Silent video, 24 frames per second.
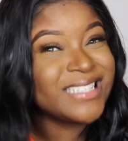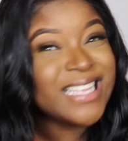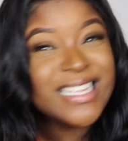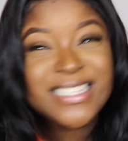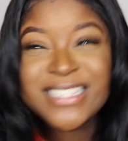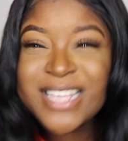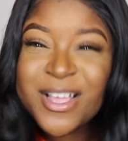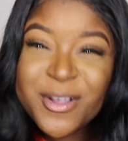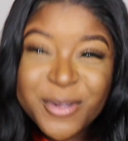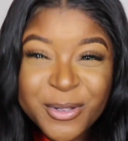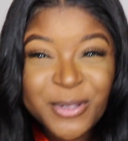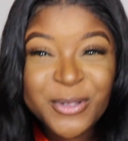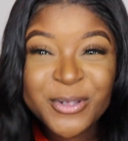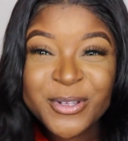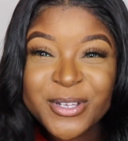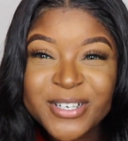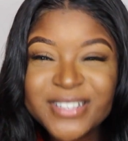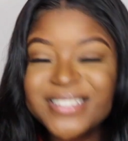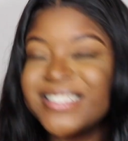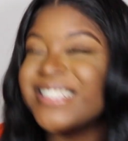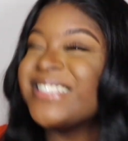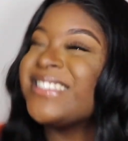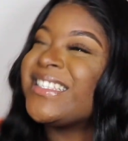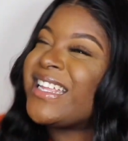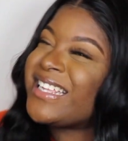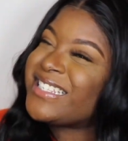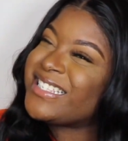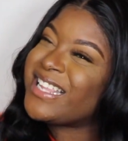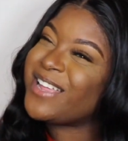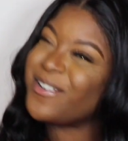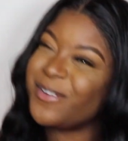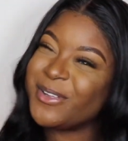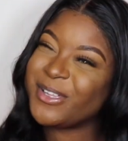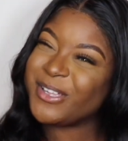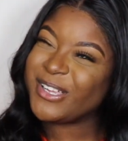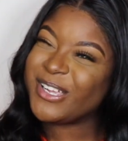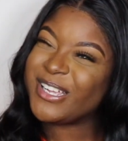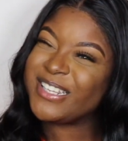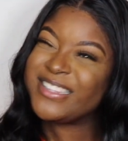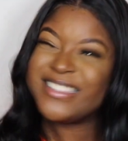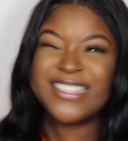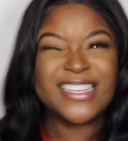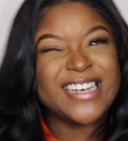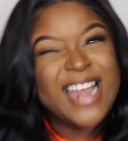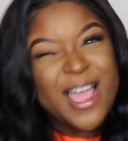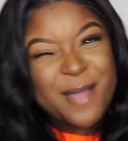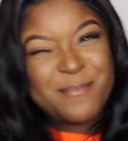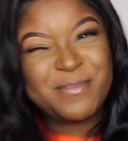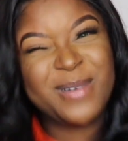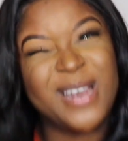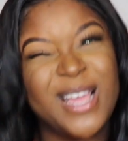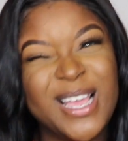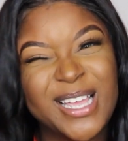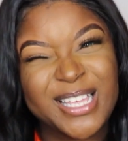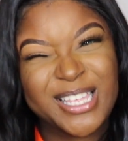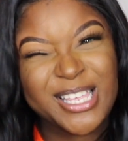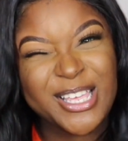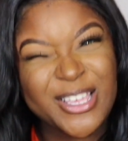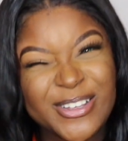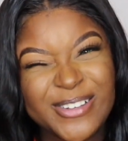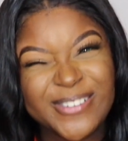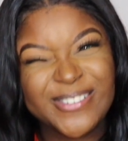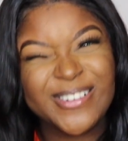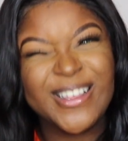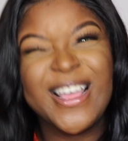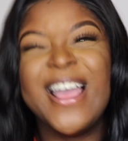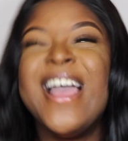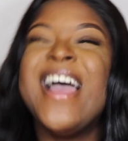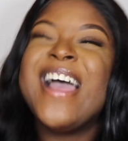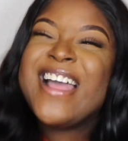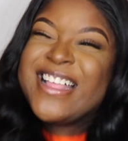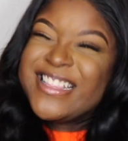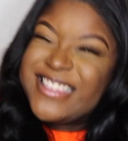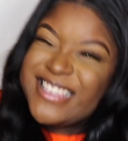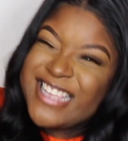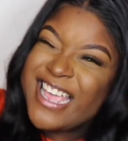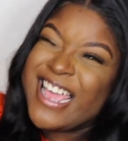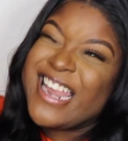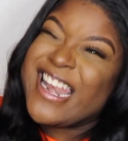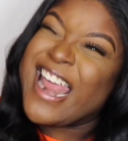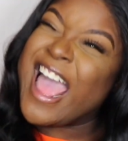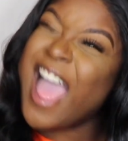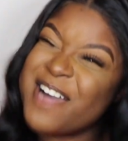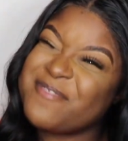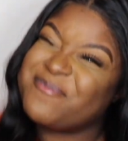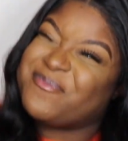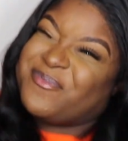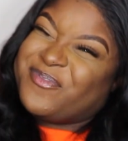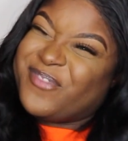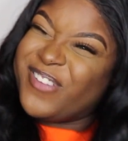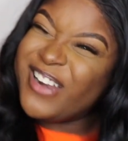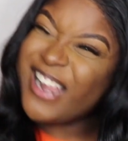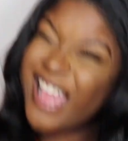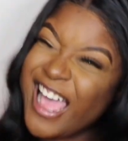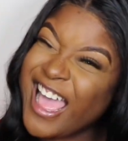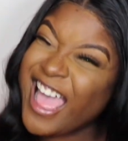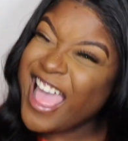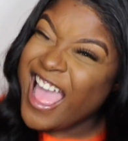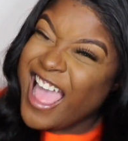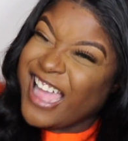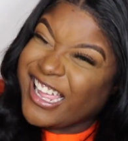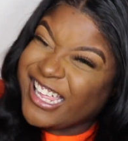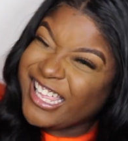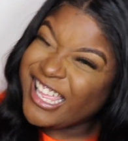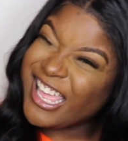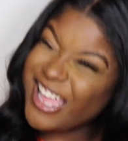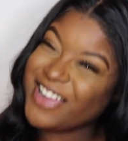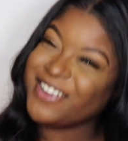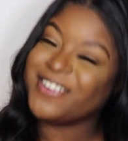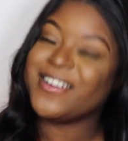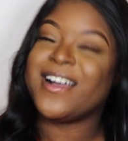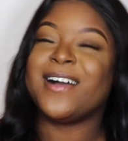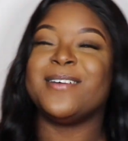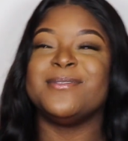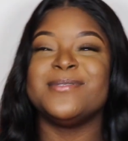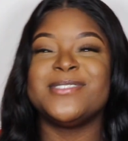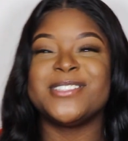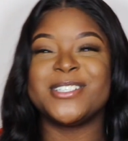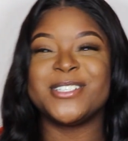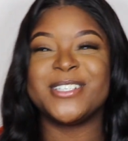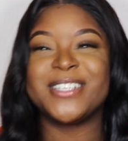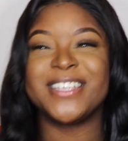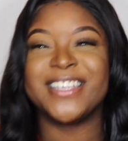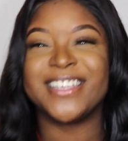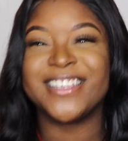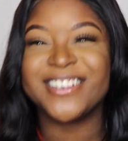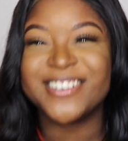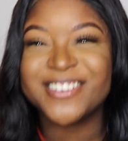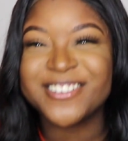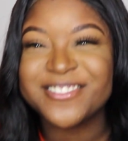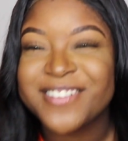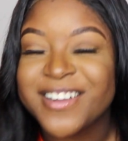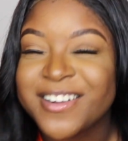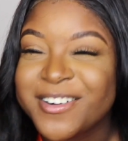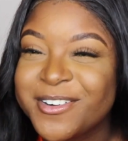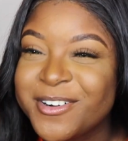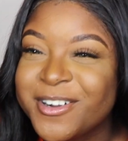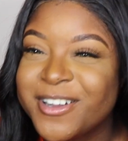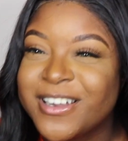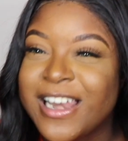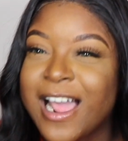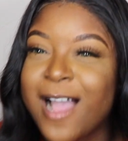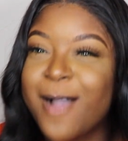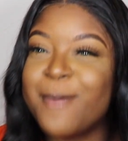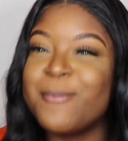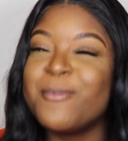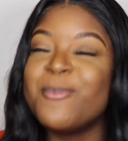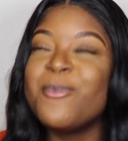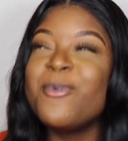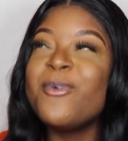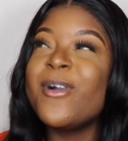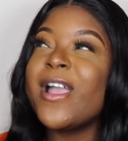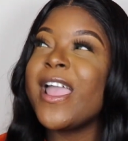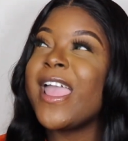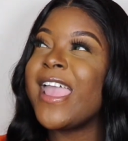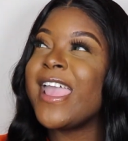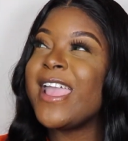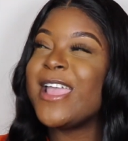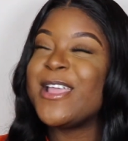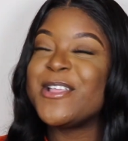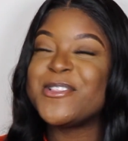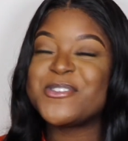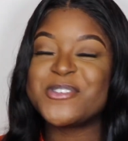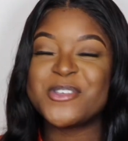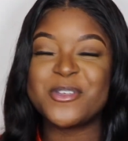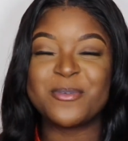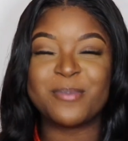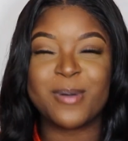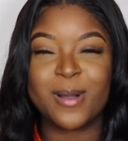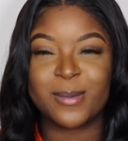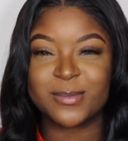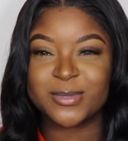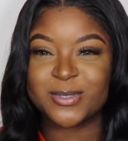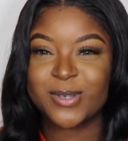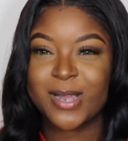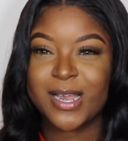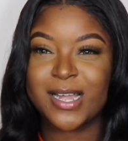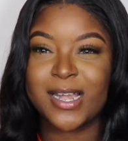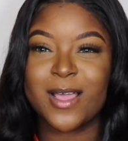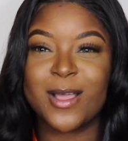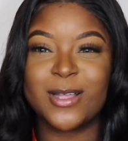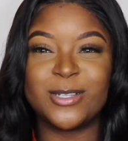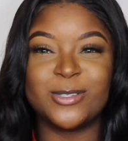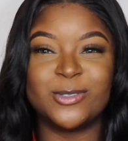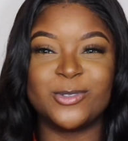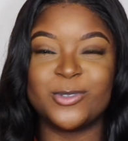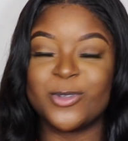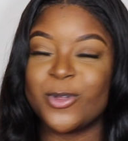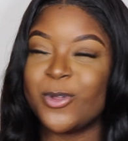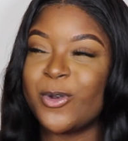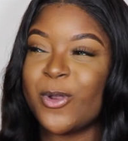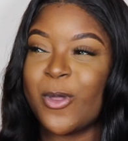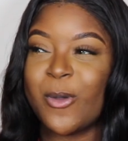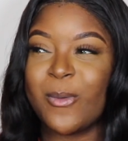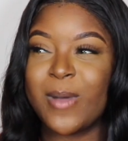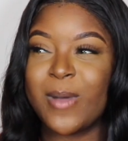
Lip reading: that sound good? Doesn't that sound good? Didn't I plug you? Didn't I plug you? I'm joking. Oh my god, I'm way too pumped right now. I don't know